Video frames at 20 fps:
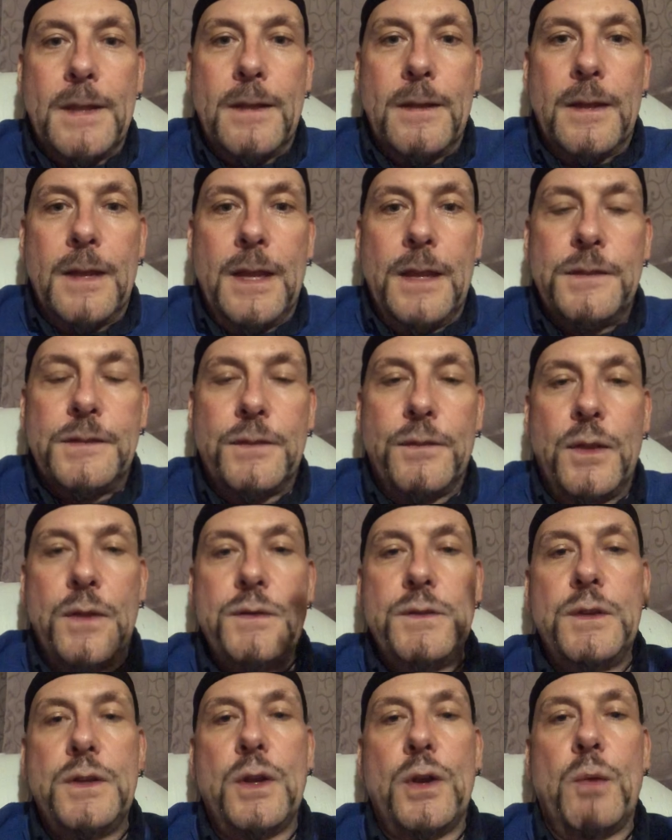Okay, so for
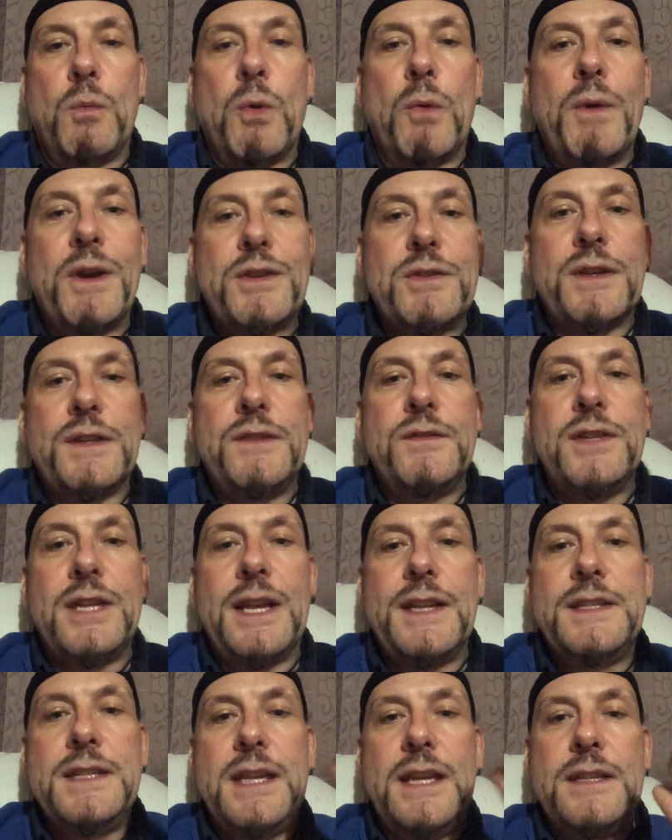those who don't know what retroactive
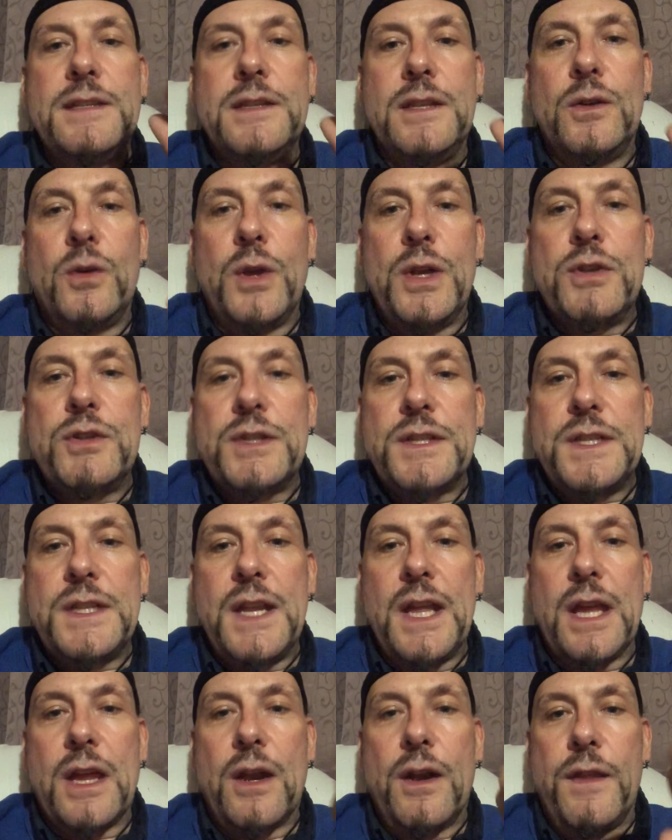jealousy is and you're not interested
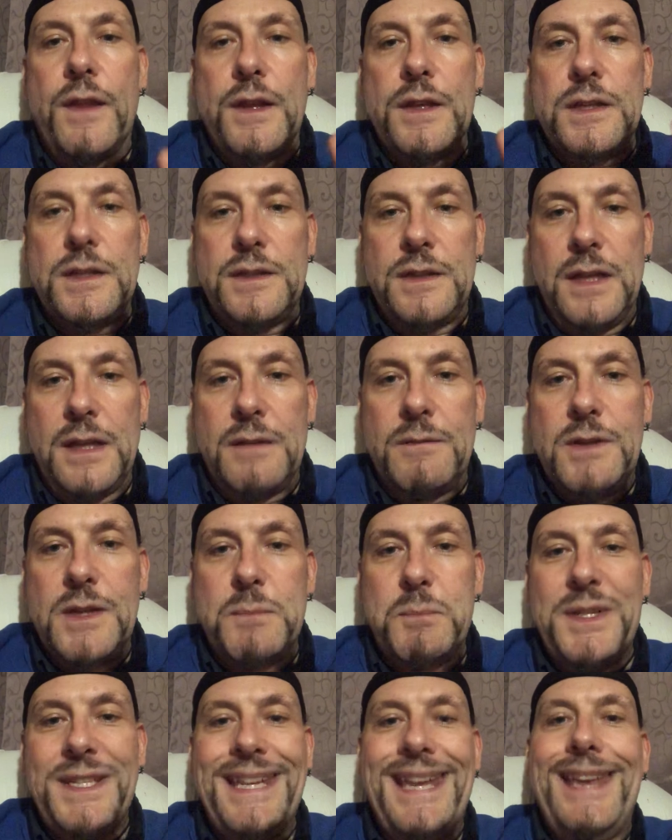in that kind of thing, just
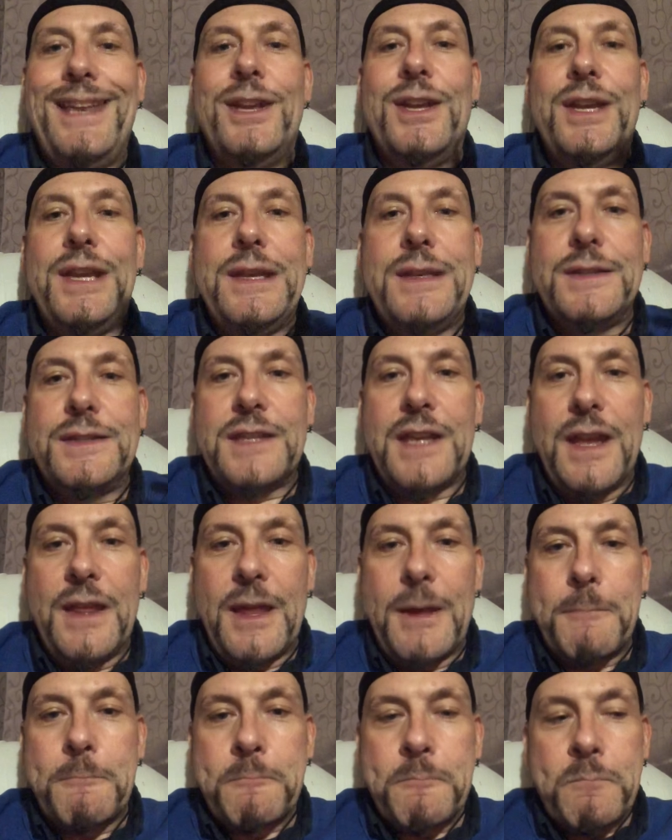pretend I didn't say
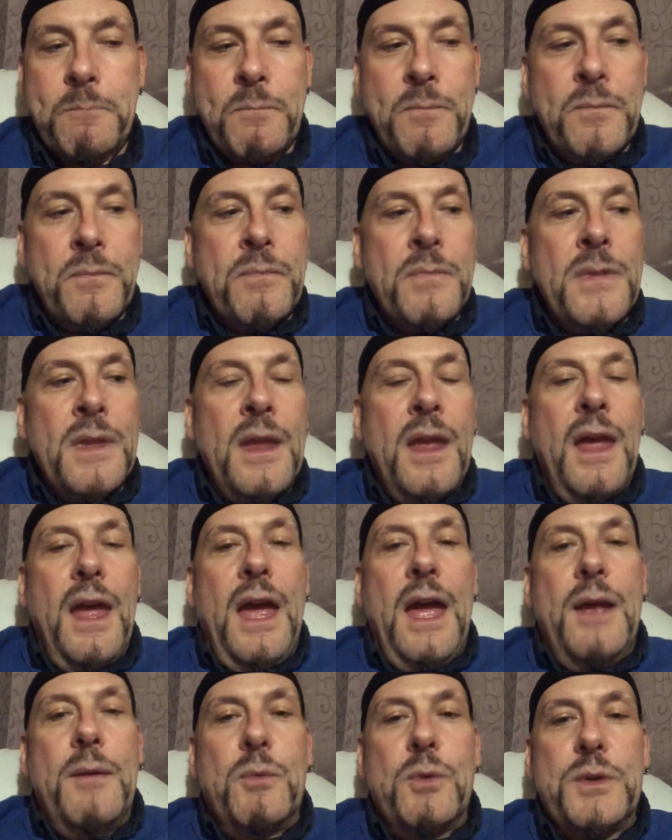that,
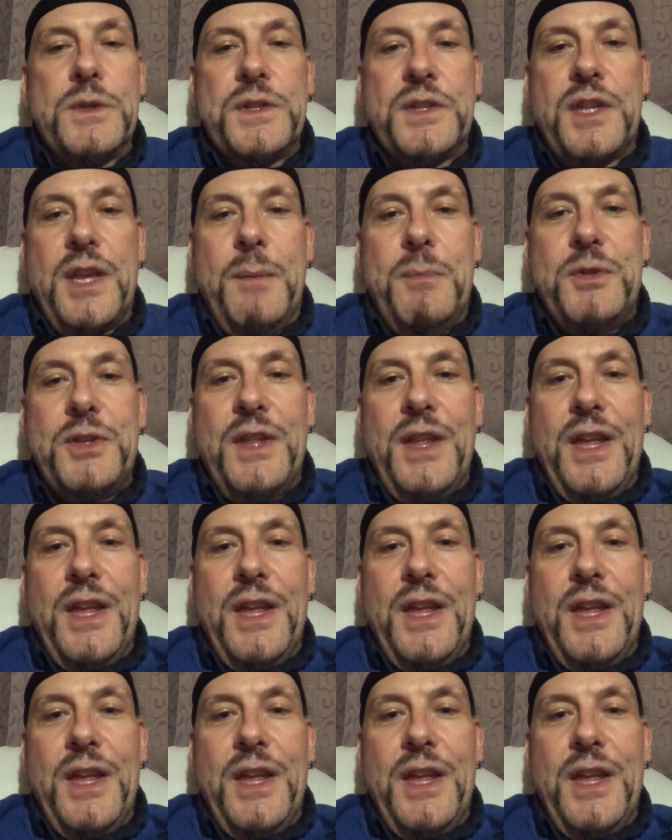and we'll skip to